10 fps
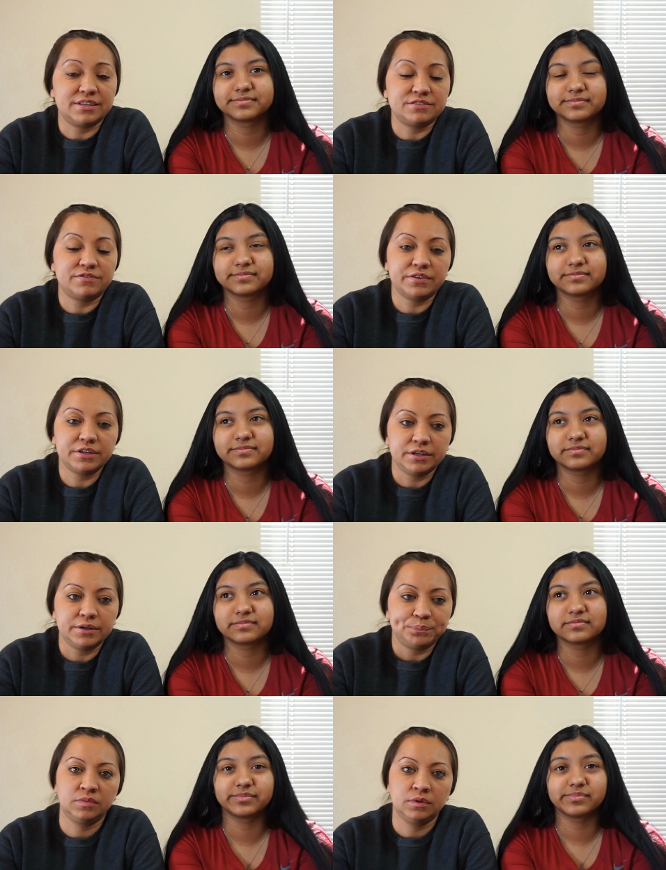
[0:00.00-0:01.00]
Speaker 1: that's very good.
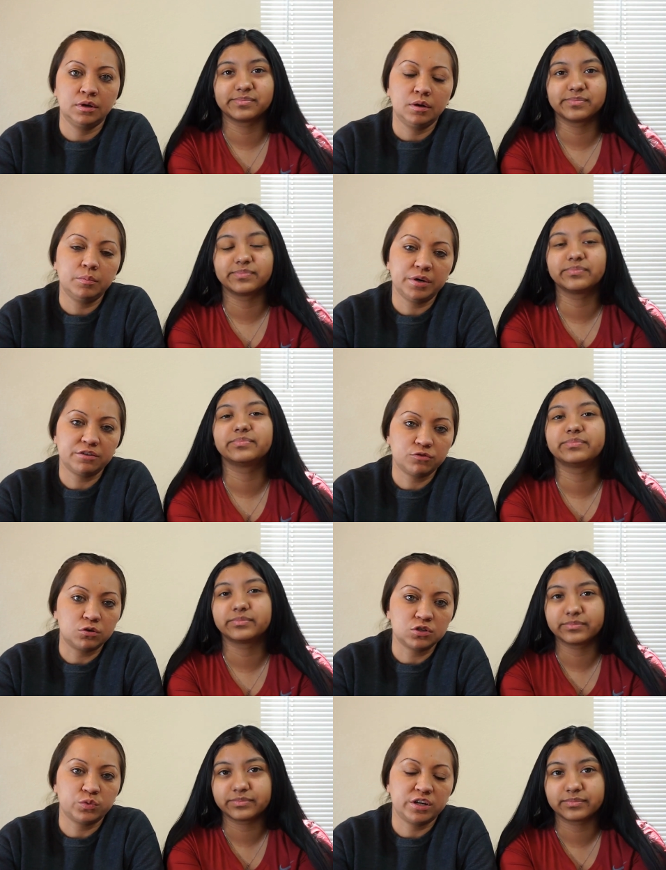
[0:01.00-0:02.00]
But of
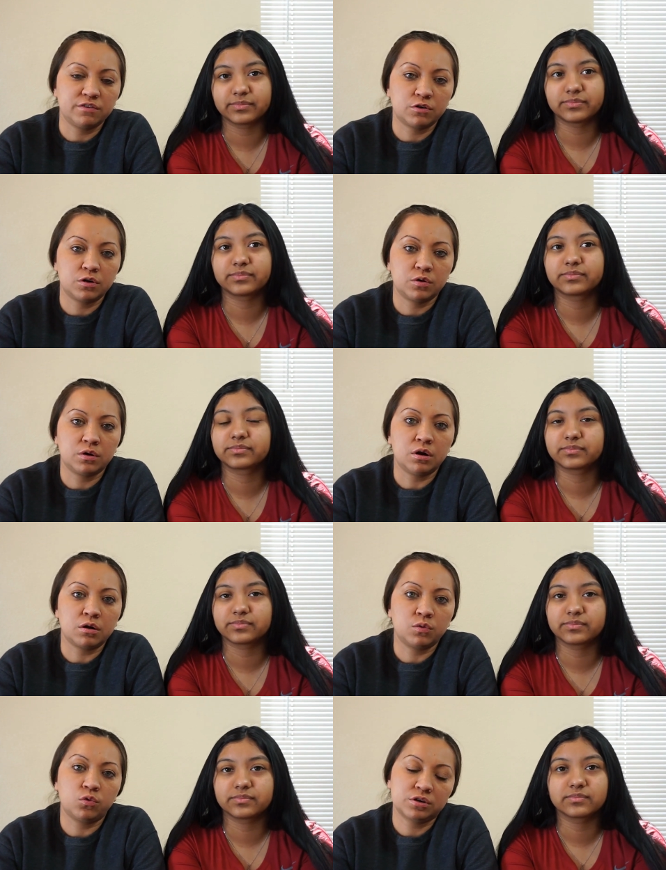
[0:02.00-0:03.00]
course, whenever
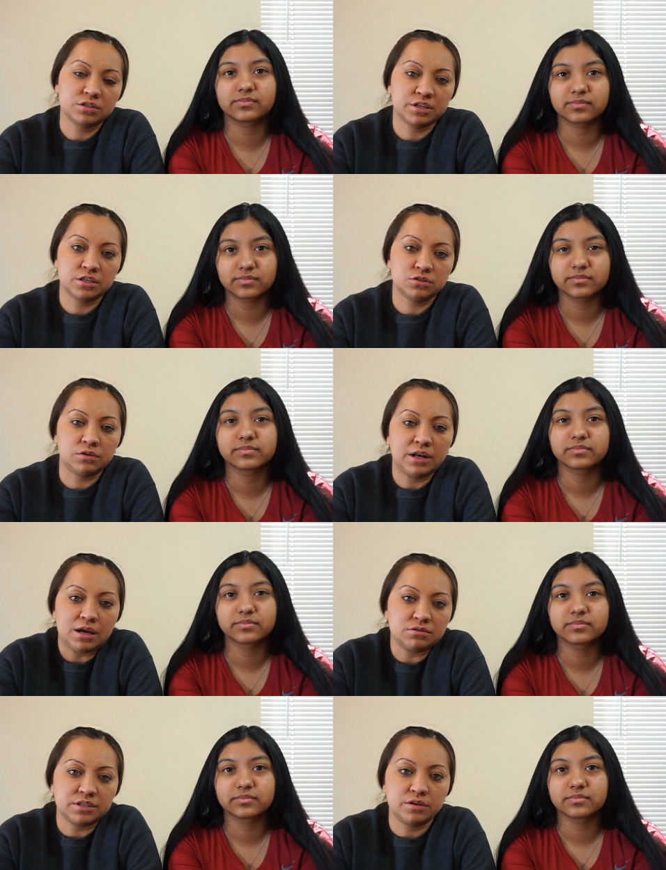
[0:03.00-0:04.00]
our work schedule
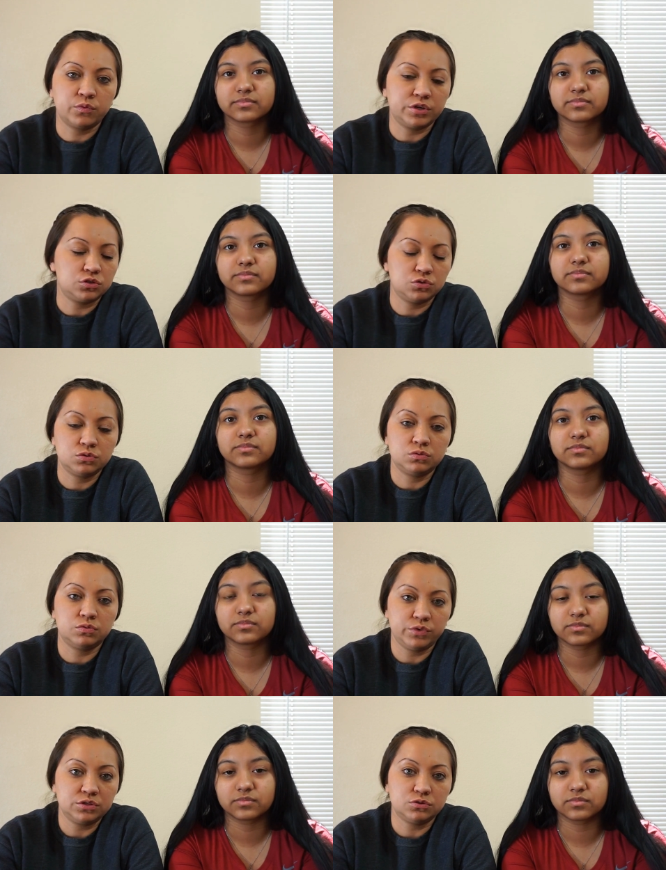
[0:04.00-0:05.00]
allows it,
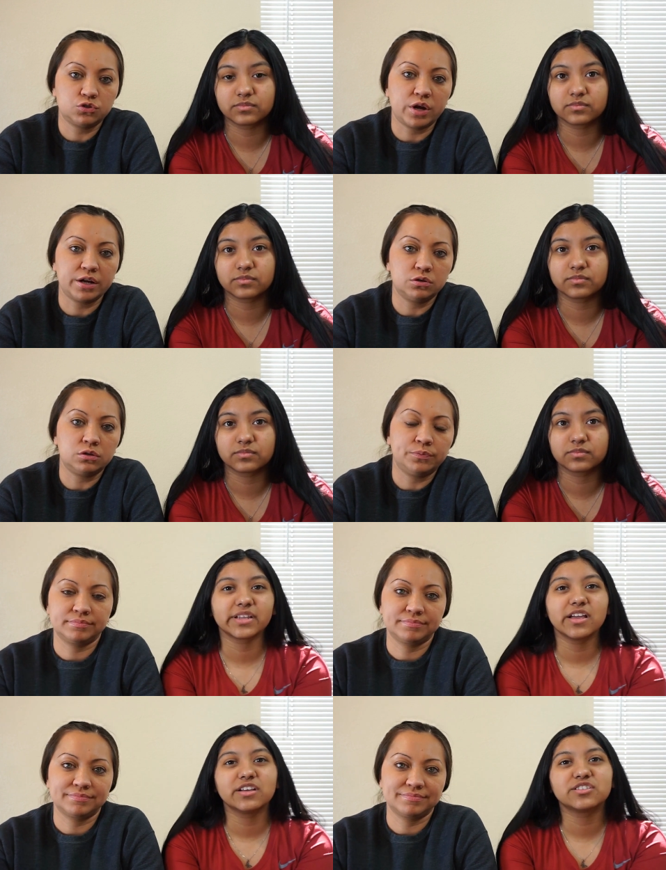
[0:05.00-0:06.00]
we do try to go.
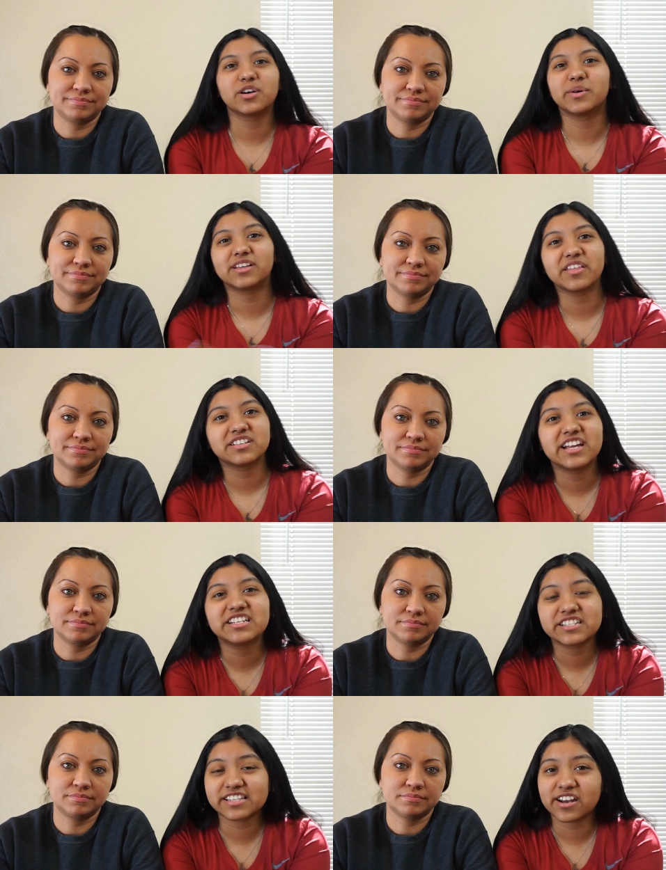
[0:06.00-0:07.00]
Speaker 2: So with all the
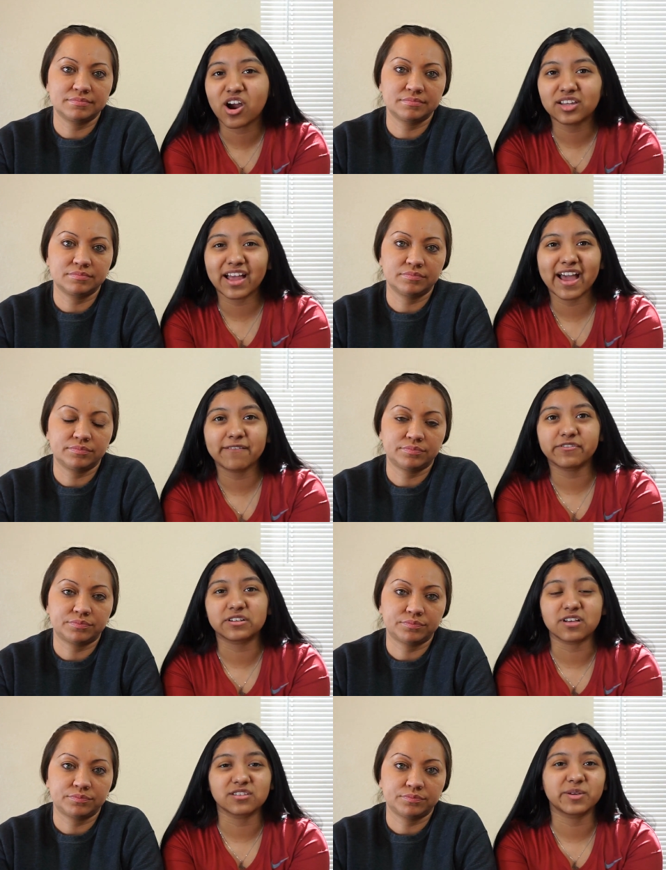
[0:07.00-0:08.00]
changes in our life,
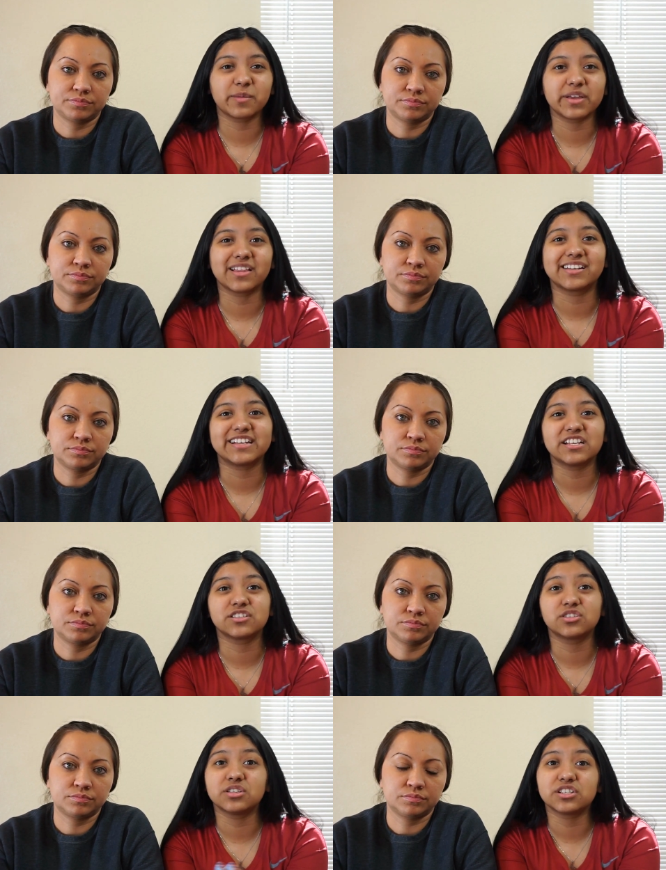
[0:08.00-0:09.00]
there's also going to be a lot of changes
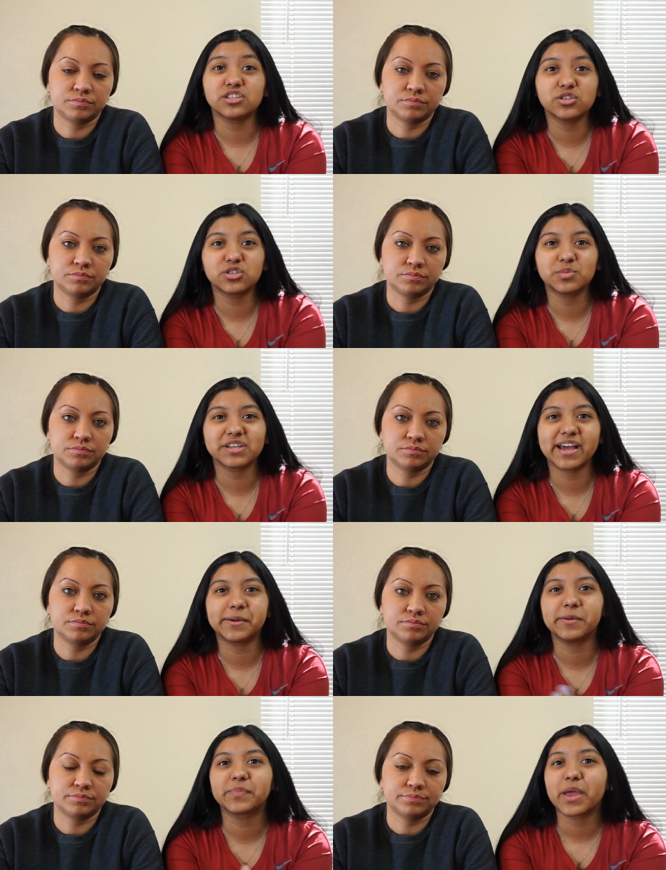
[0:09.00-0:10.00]
to this YouTube
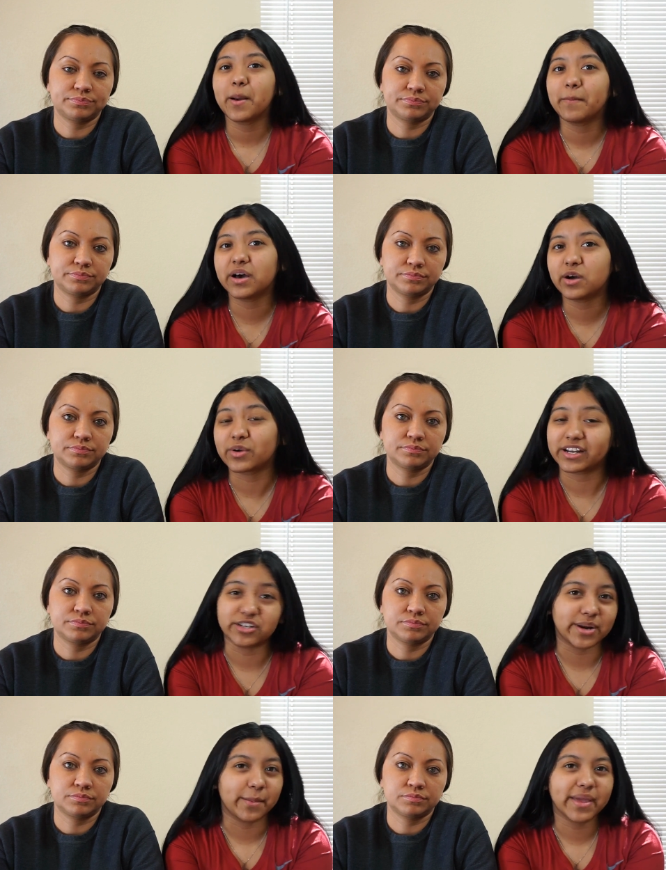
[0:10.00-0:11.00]
channel, but we're going to
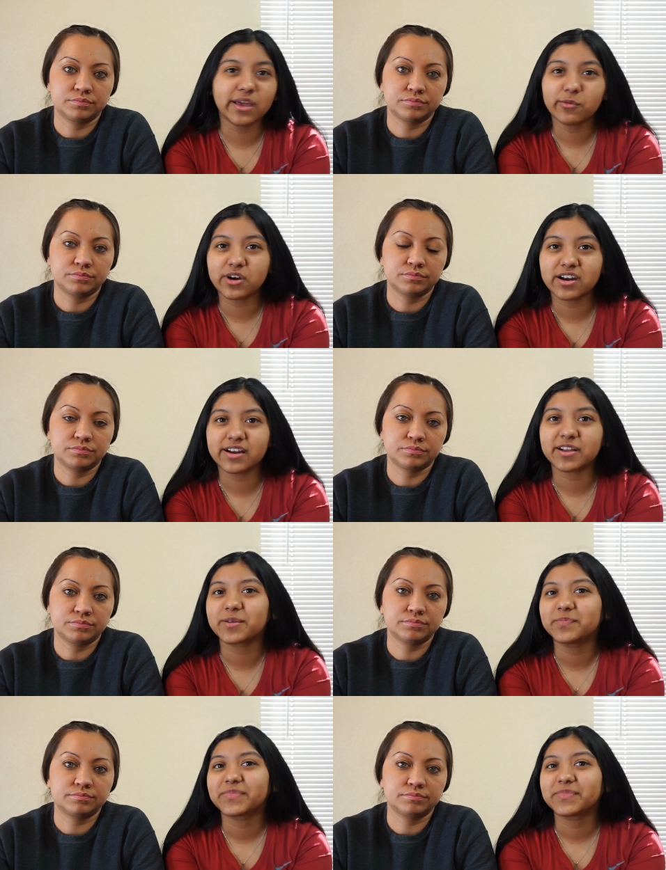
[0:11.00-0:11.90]
try to make it work.